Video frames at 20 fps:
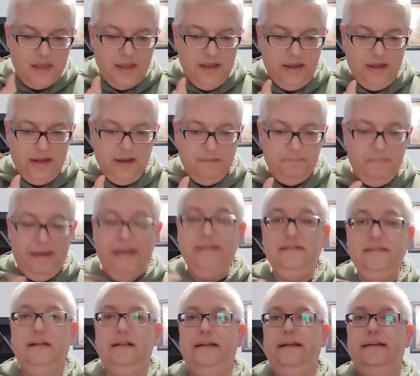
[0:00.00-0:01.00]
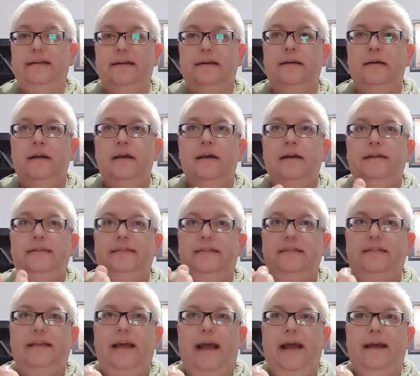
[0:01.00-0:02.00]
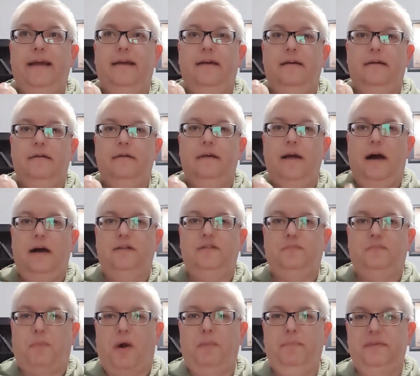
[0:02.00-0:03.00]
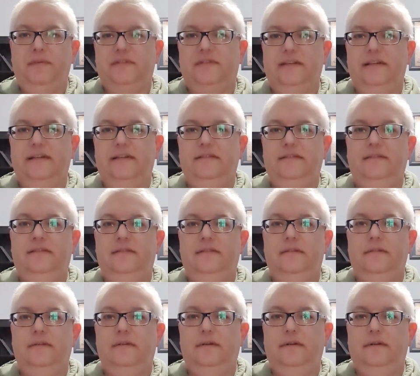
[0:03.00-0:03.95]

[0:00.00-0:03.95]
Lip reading: and basically to take God's purposes